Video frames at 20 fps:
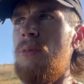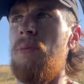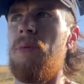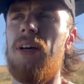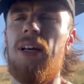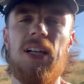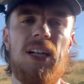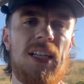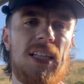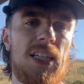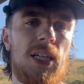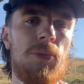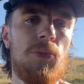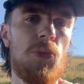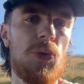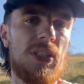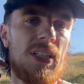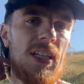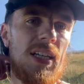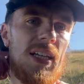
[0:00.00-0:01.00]
my mate
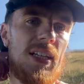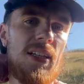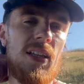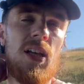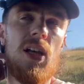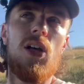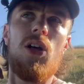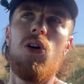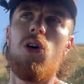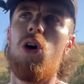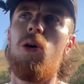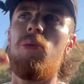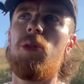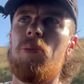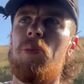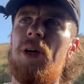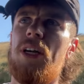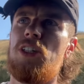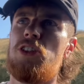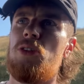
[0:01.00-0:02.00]
Liam. We did up the
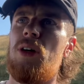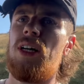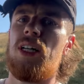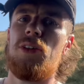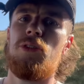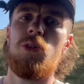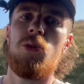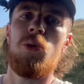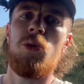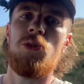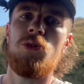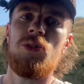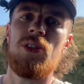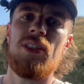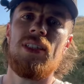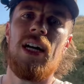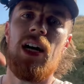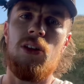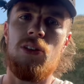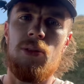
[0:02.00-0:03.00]
pig track, if you're
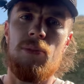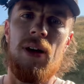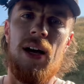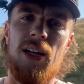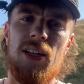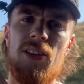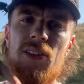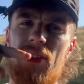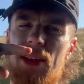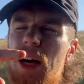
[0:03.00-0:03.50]
wondering, down the miners.